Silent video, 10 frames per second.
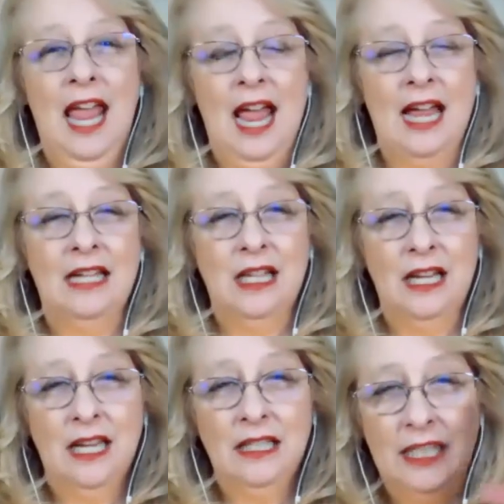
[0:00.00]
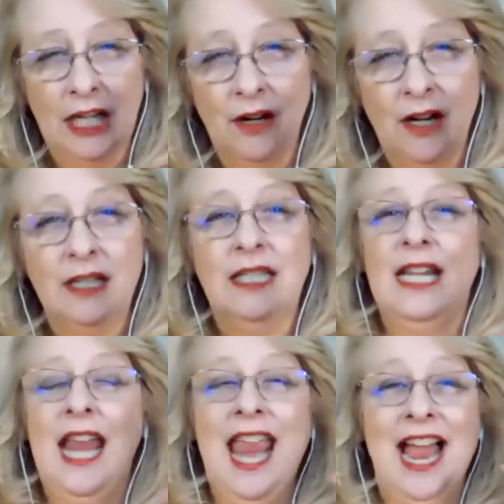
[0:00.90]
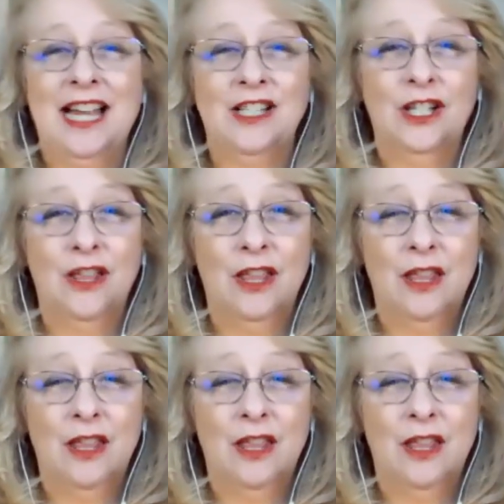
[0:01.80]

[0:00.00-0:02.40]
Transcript: and Cirrus and